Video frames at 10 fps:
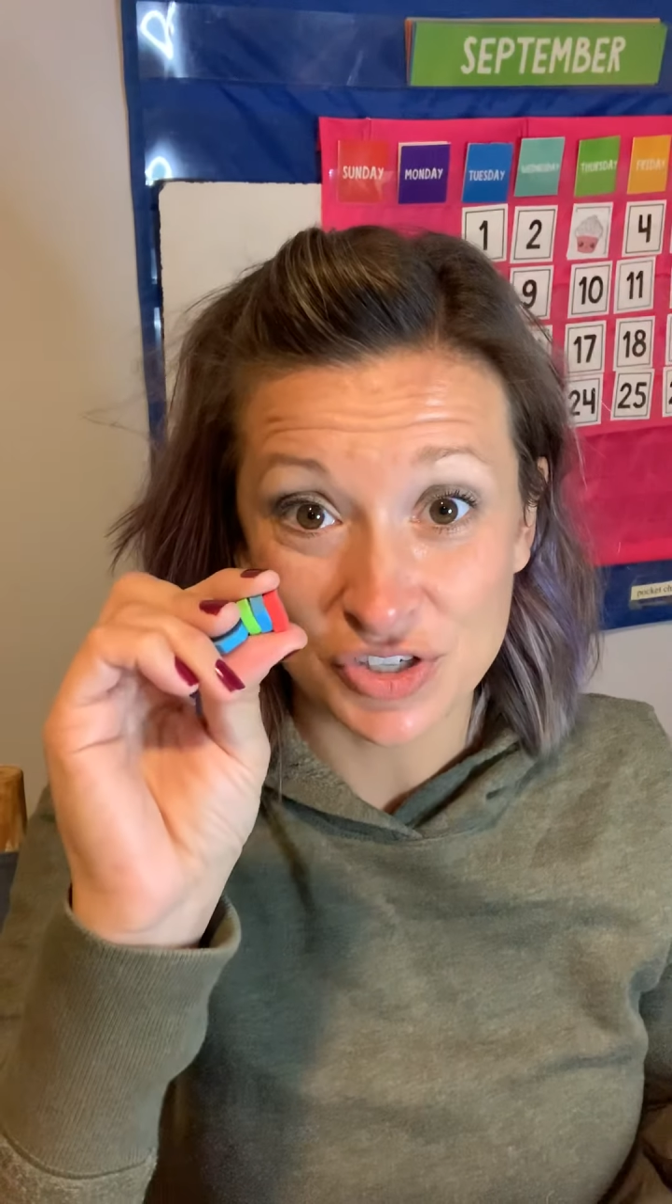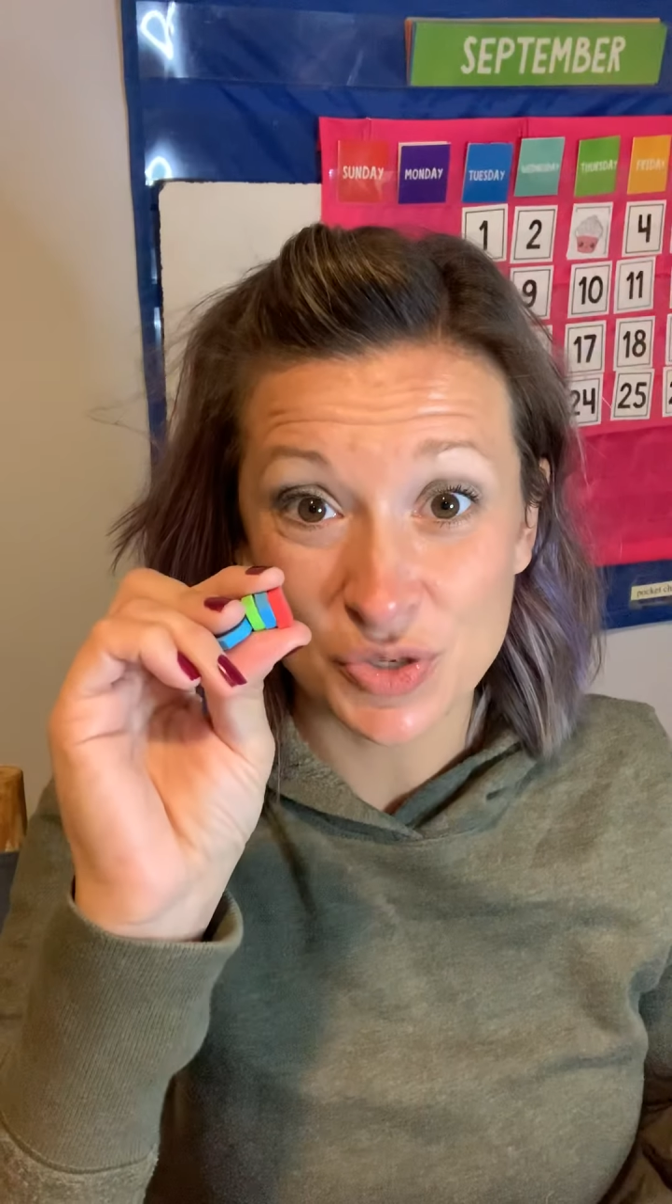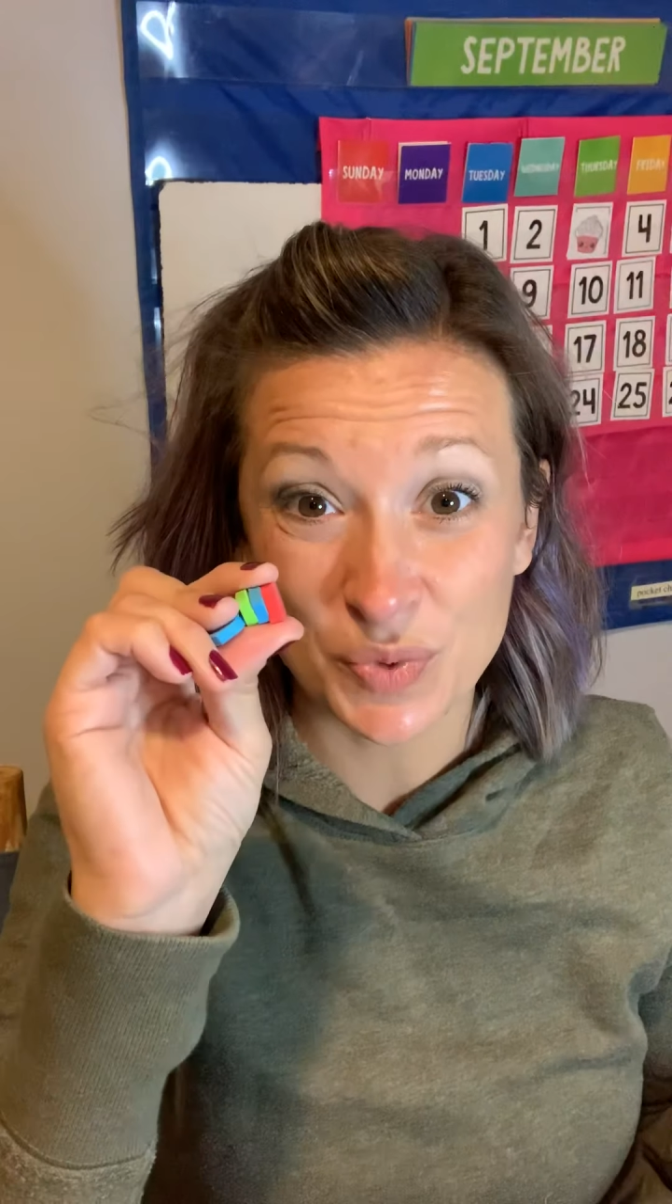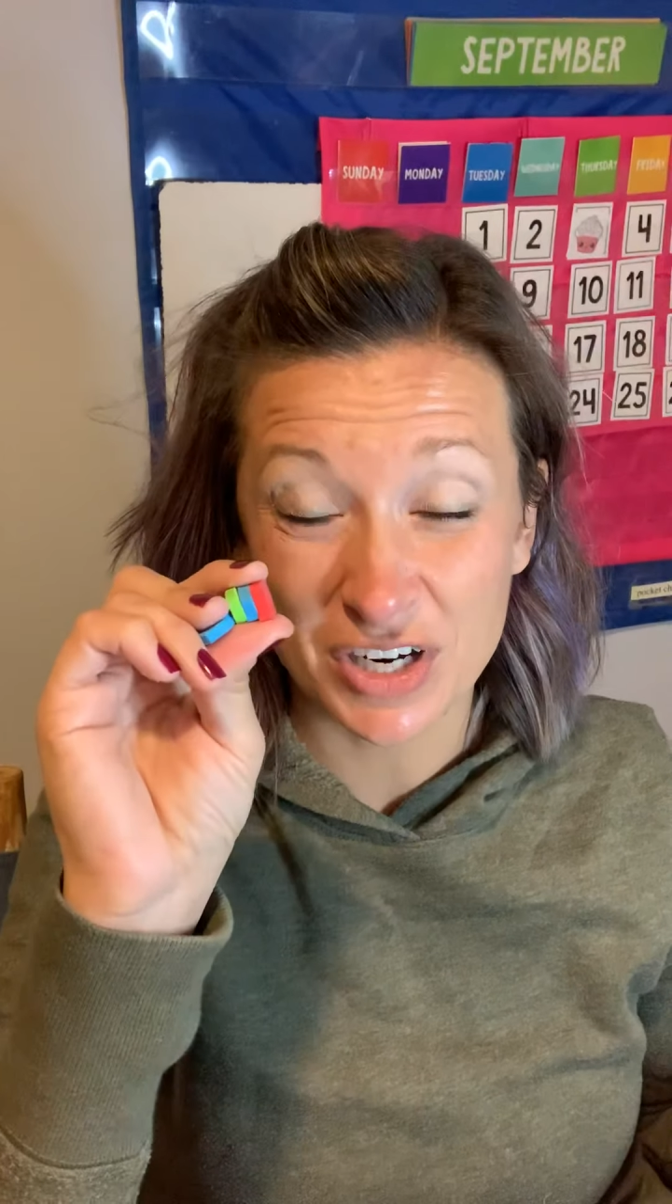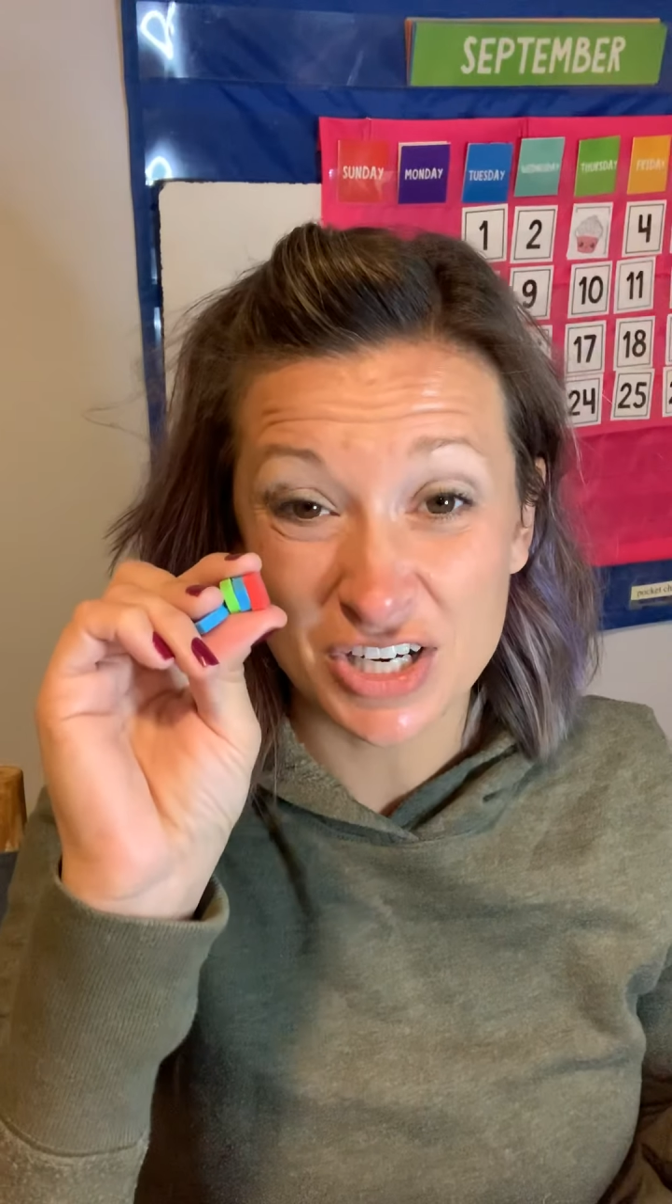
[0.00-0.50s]
and
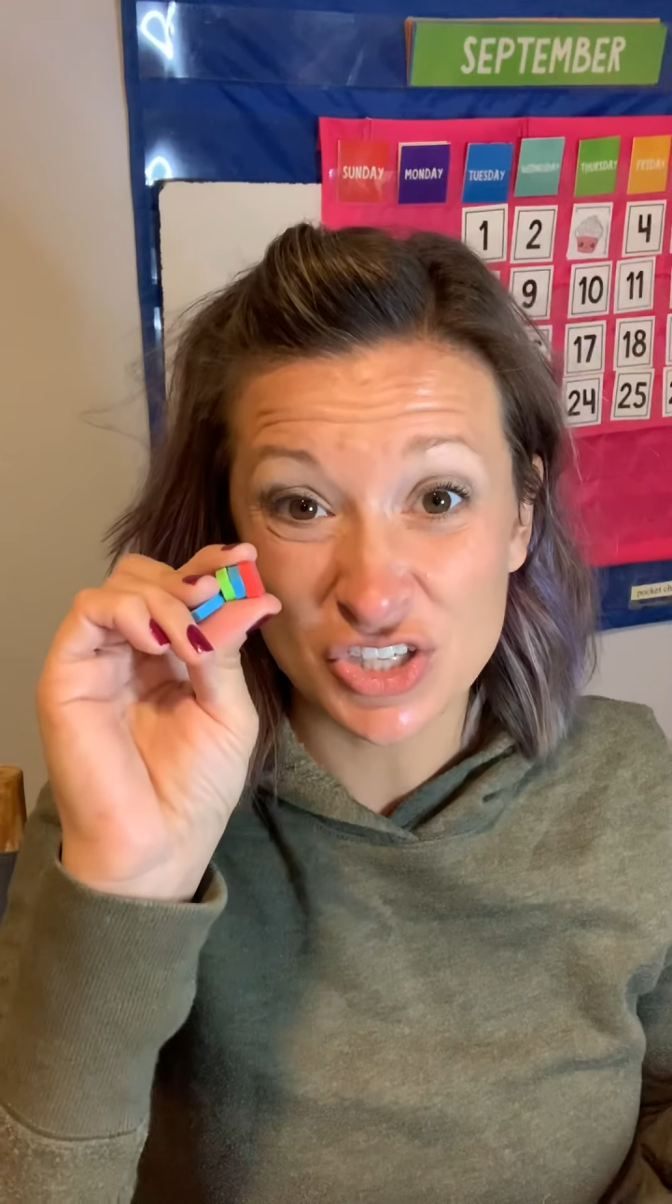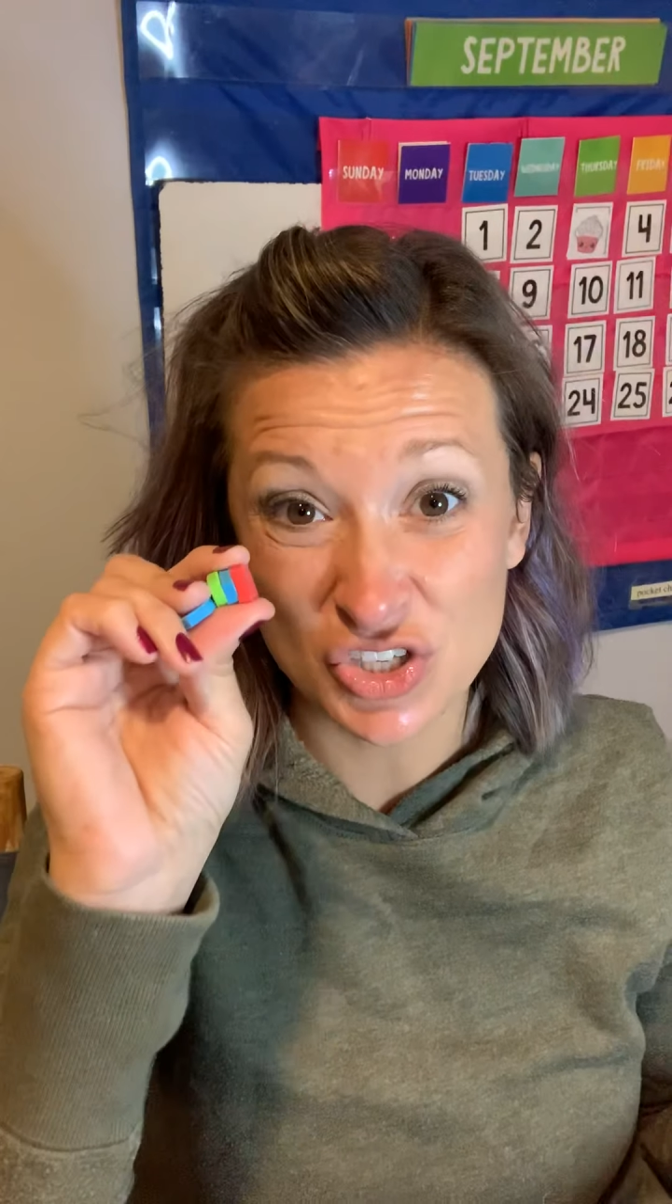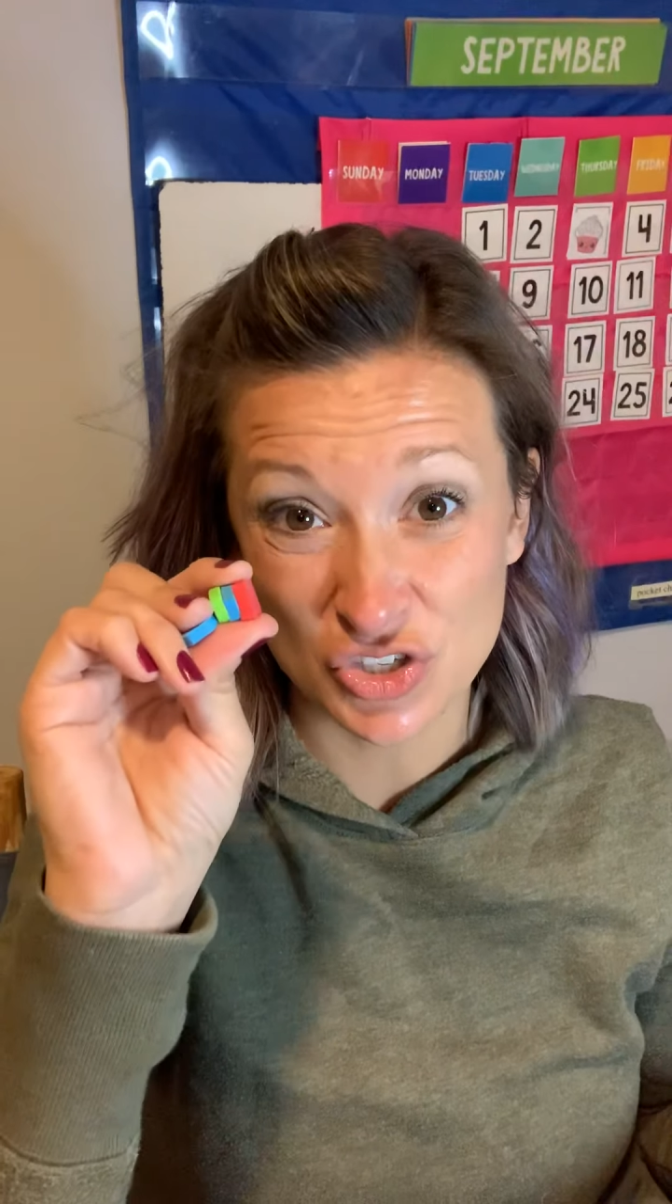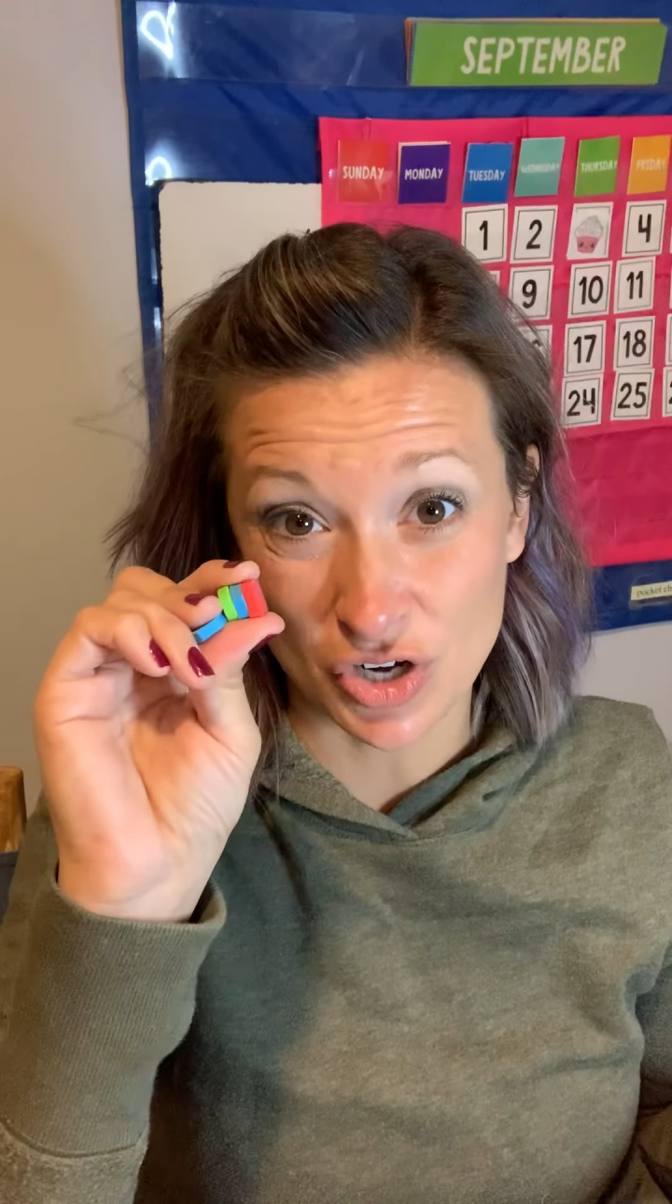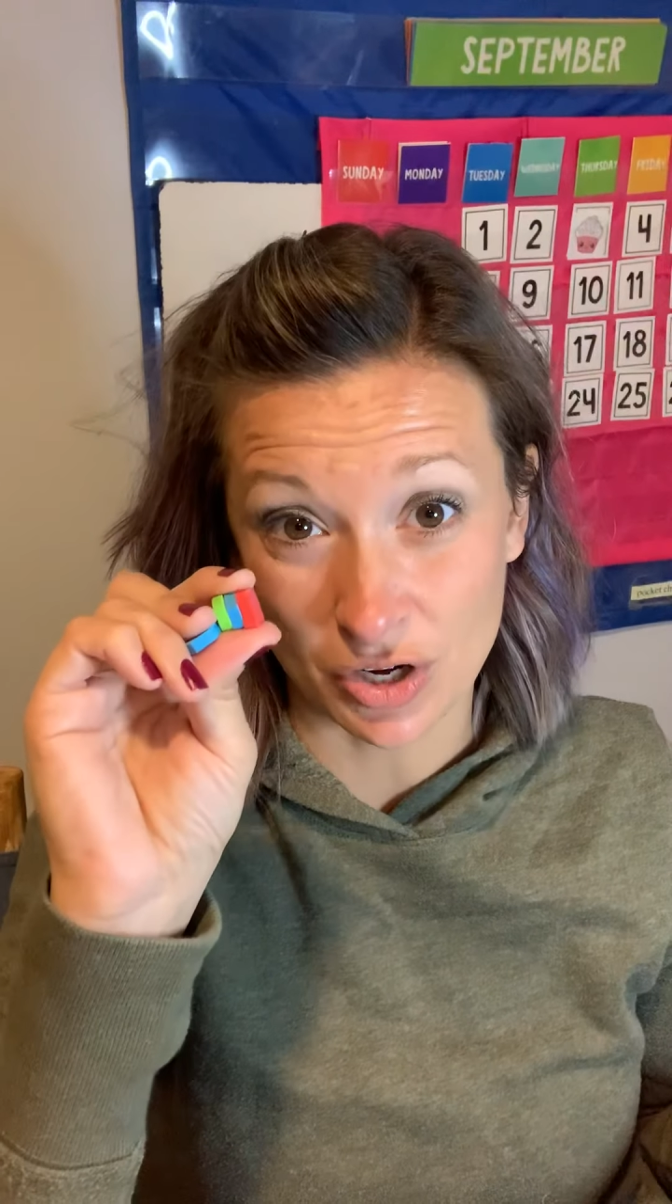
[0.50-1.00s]
we're gonna
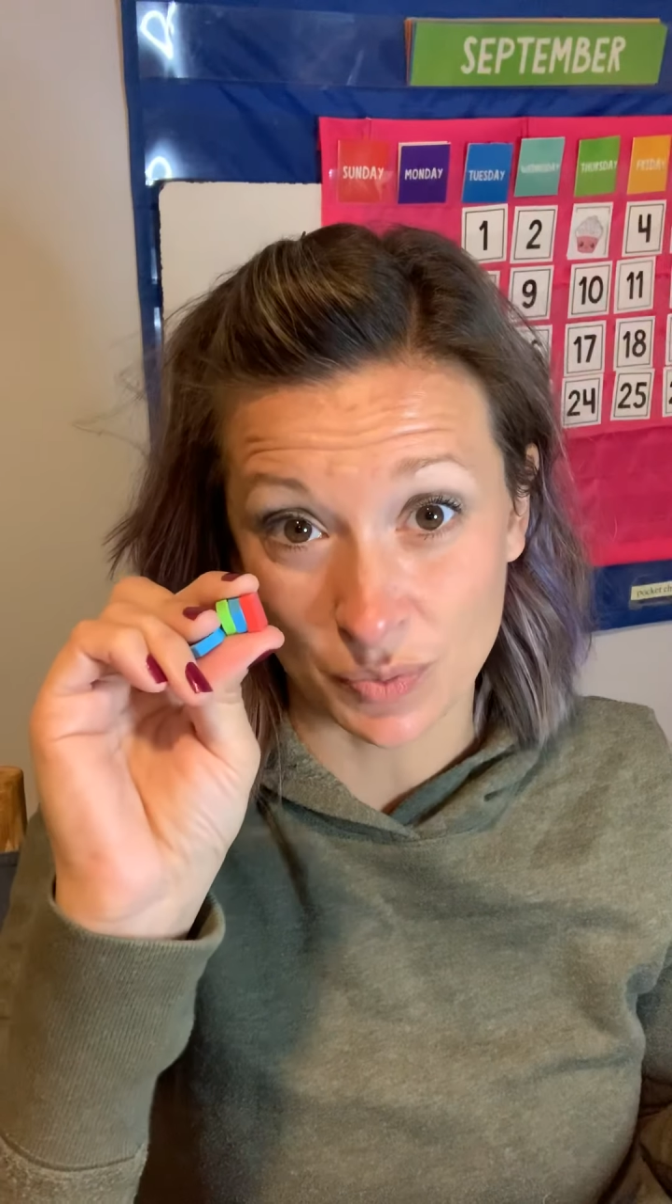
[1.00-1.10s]
start